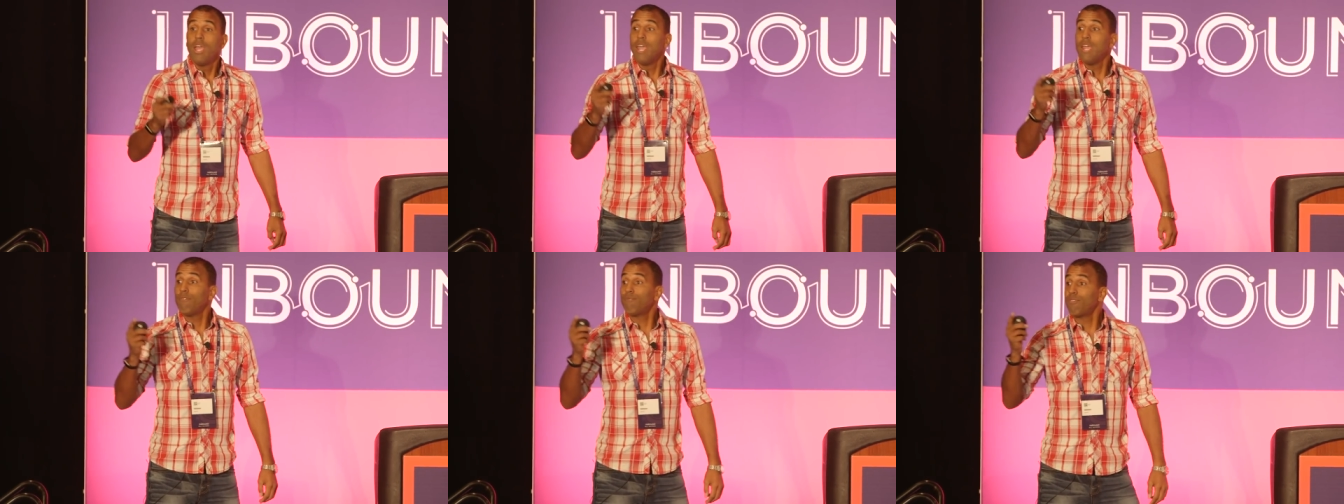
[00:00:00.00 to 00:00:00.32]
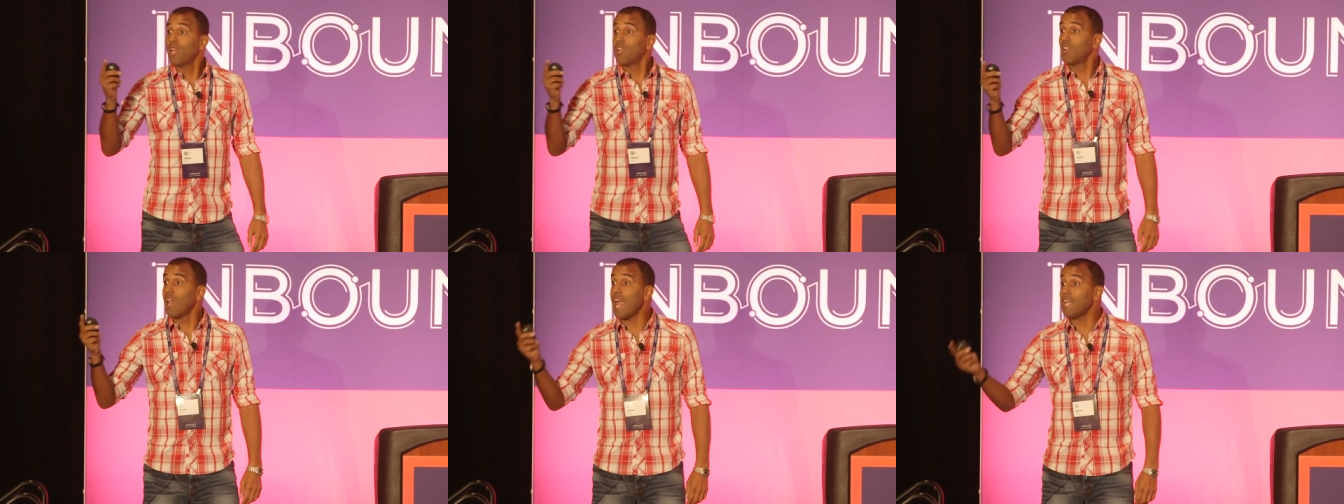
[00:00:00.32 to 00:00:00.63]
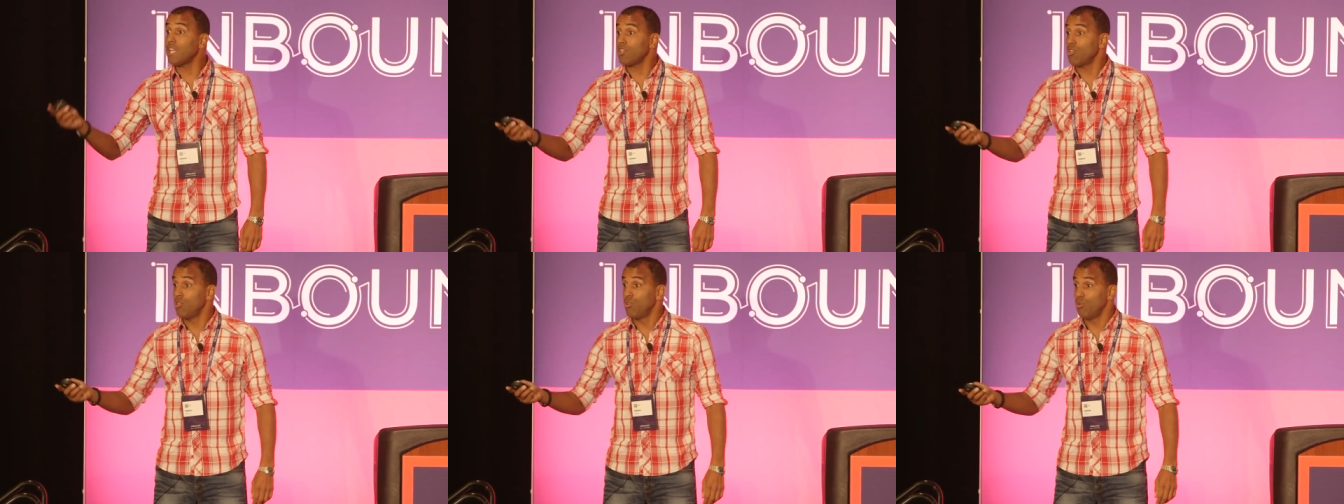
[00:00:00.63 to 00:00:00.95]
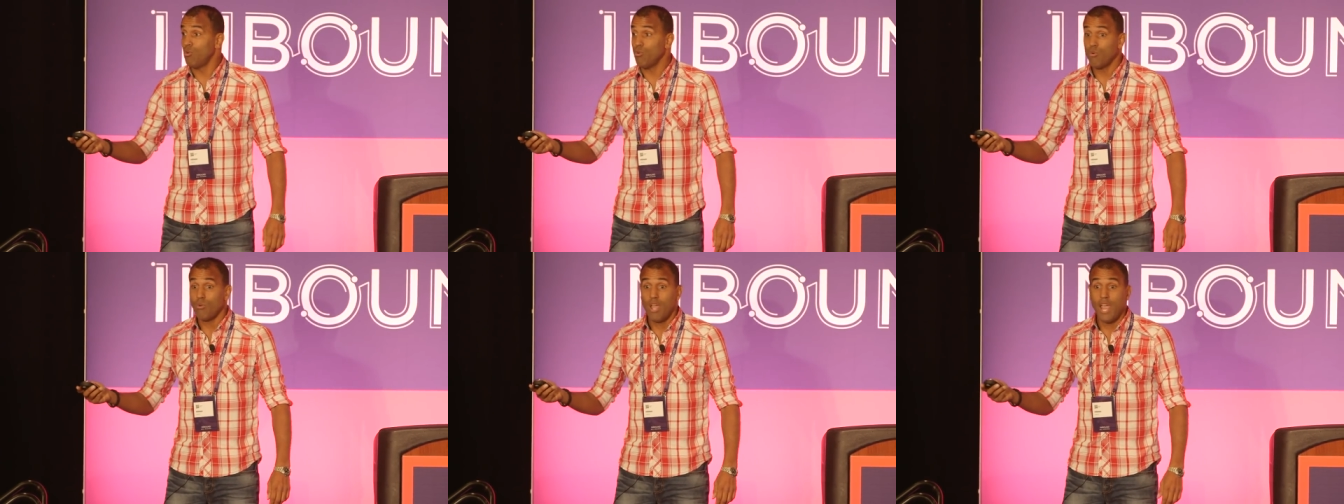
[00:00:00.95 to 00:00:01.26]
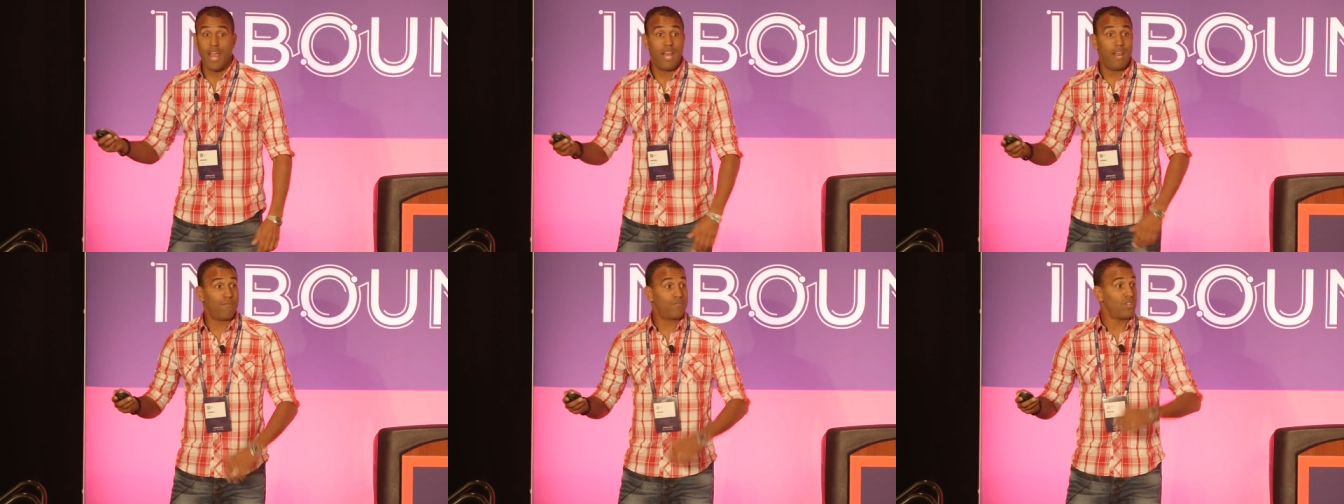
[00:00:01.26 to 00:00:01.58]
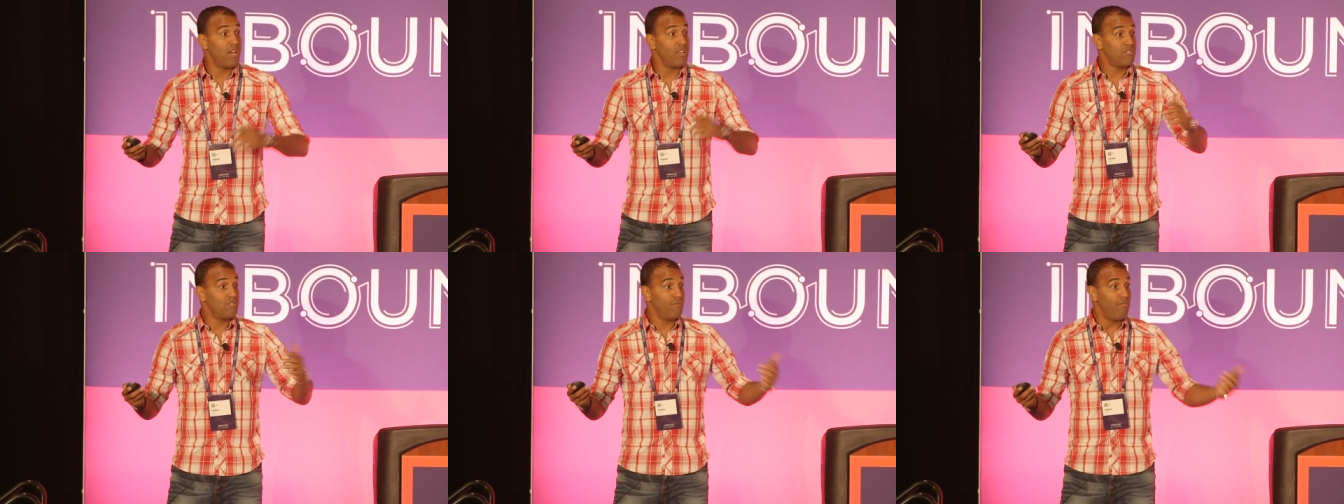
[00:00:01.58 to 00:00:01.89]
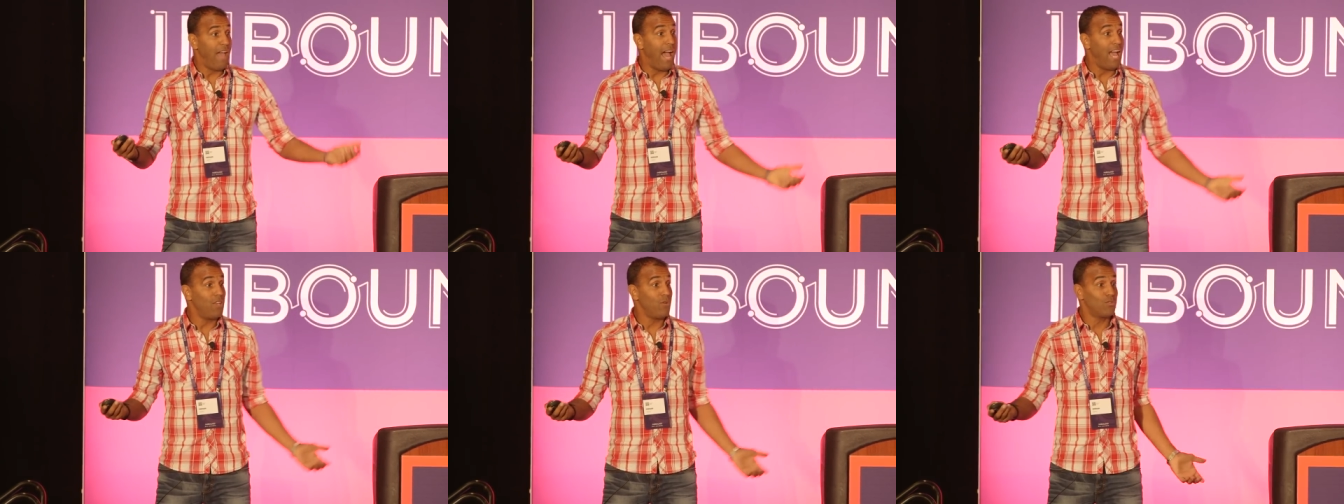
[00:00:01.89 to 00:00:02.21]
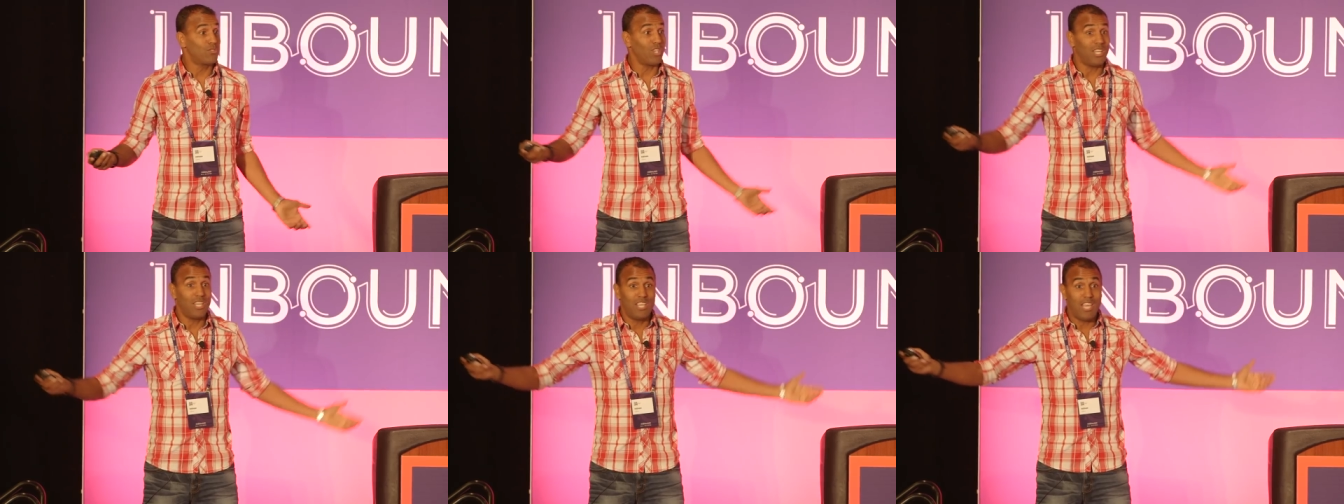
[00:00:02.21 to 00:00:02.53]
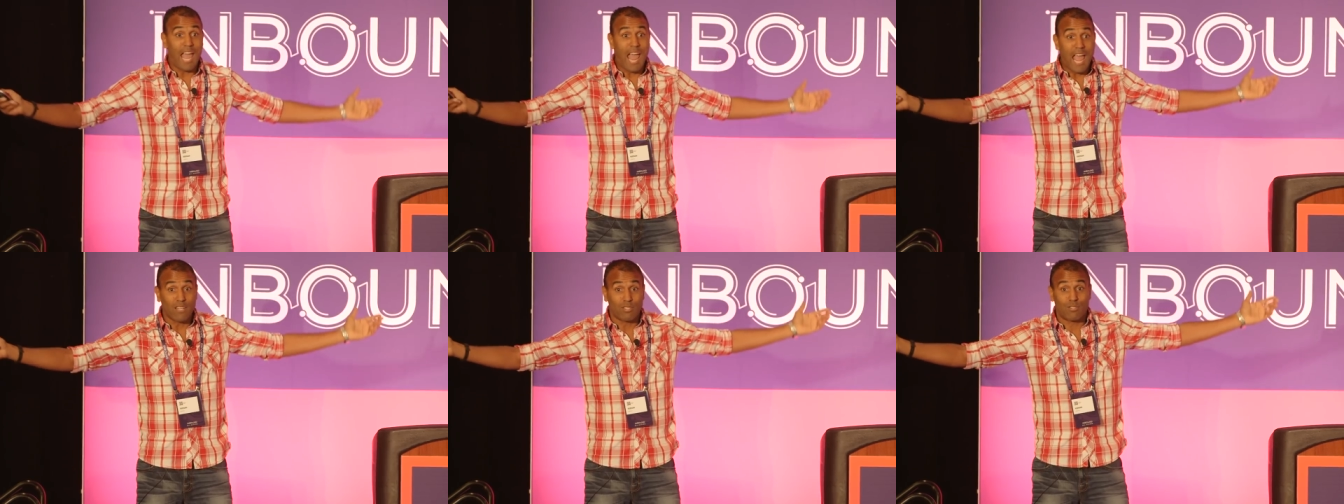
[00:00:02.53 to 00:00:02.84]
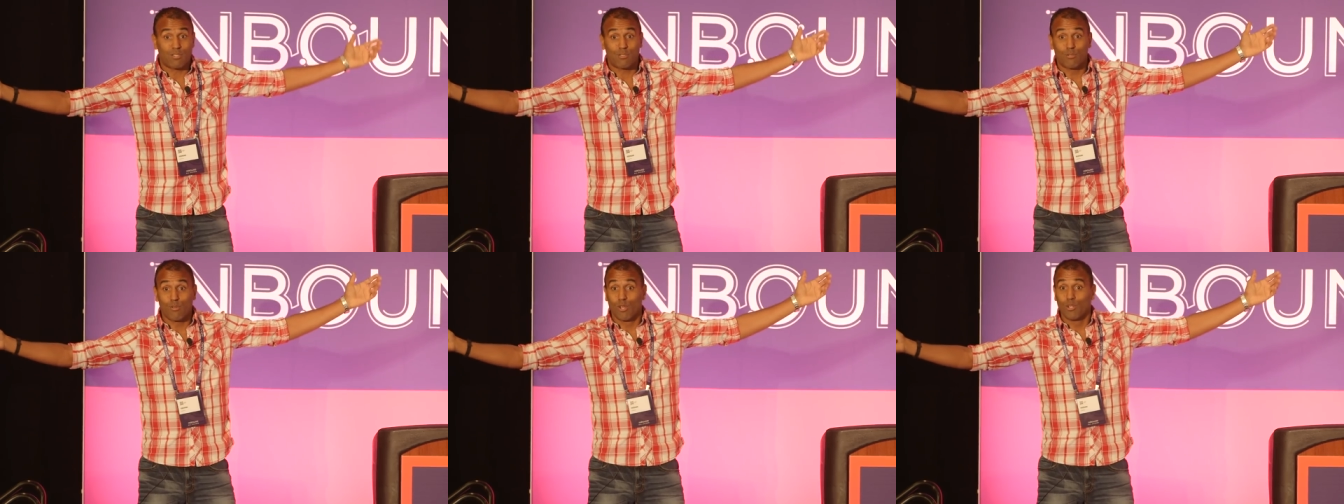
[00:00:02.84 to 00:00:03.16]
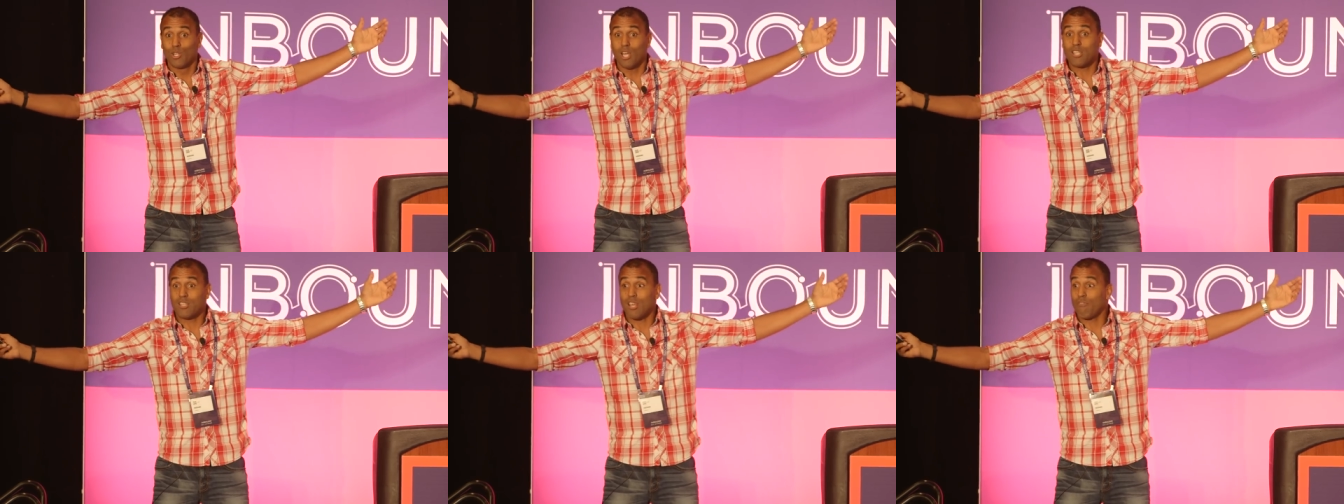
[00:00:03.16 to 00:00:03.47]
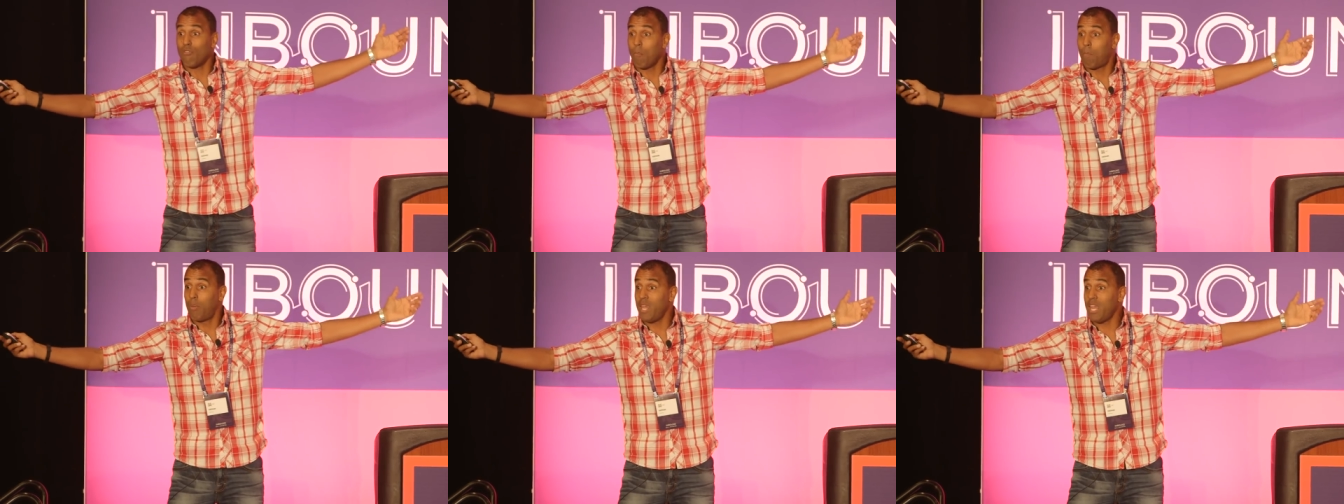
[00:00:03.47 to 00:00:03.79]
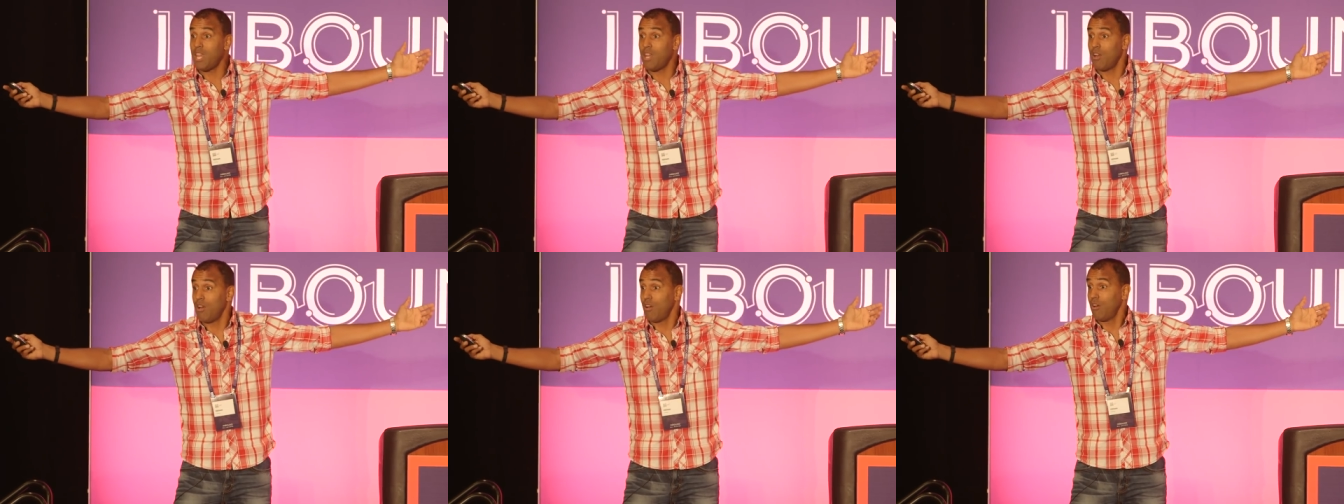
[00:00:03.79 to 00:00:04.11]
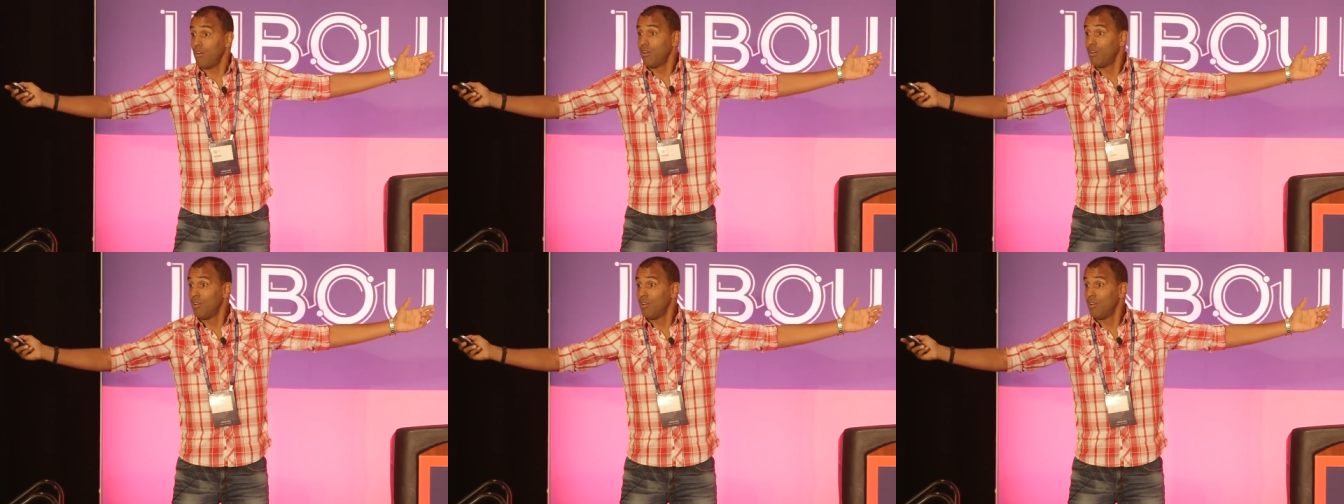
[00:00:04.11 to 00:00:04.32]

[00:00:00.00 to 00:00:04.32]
if they like you and have tons of value, it's like, yes, let's have a beer.